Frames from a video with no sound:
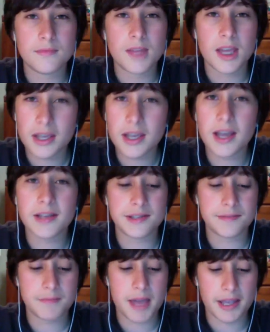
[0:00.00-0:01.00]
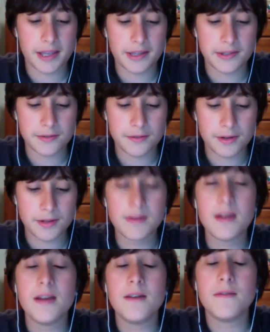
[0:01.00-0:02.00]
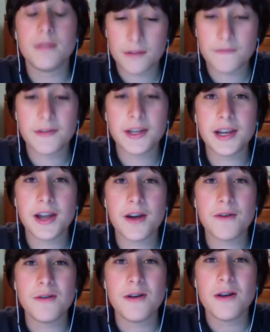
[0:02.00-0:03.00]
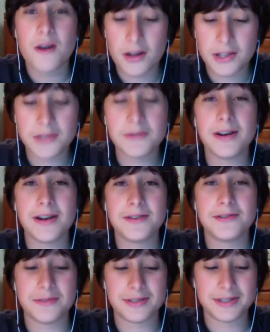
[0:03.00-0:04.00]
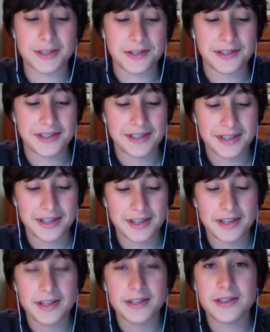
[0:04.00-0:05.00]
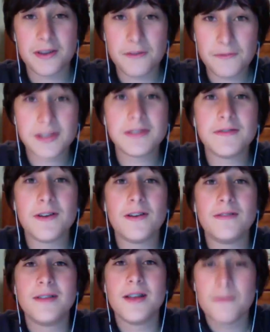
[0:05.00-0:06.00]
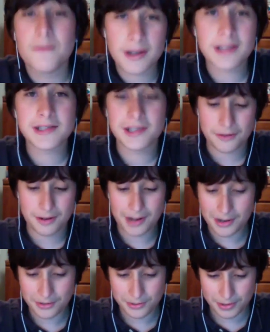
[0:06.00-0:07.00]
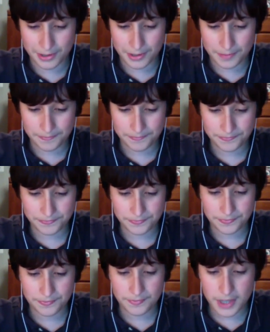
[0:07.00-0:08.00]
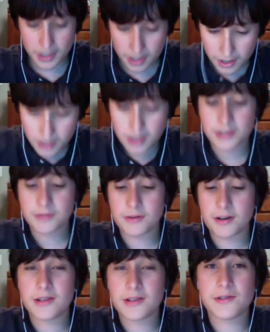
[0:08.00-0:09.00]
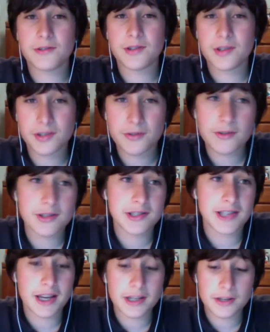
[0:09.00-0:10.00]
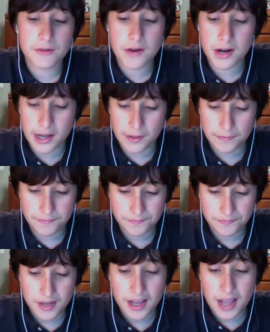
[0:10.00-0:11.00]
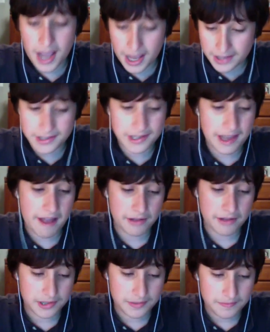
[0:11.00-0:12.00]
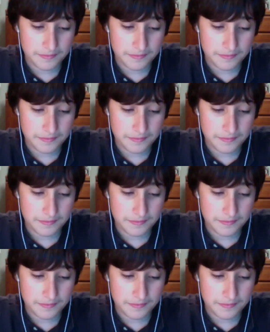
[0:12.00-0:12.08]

Hey guys, it's Mac Kids in One with a video on URL shorteners. So first of all, what is a URL shortener? A URL shortener shortens any URL as it sounds.